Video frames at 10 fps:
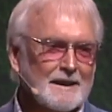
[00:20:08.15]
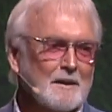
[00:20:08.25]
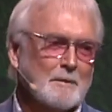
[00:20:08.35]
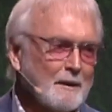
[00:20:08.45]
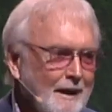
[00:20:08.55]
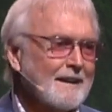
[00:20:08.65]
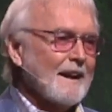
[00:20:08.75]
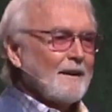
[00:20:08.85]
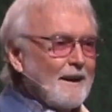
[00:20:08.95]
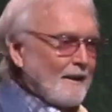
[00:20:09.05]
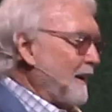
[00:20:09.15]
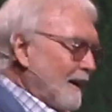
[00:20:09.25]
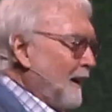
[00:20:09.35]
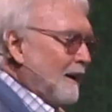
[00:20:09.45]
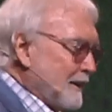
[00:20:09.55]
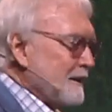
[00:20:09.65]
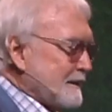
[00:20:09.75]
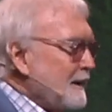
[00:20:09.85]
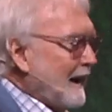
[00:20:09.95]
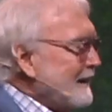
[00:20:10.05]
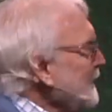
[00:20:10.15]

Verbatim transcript: But anyway, no, no, no, no. Because you got you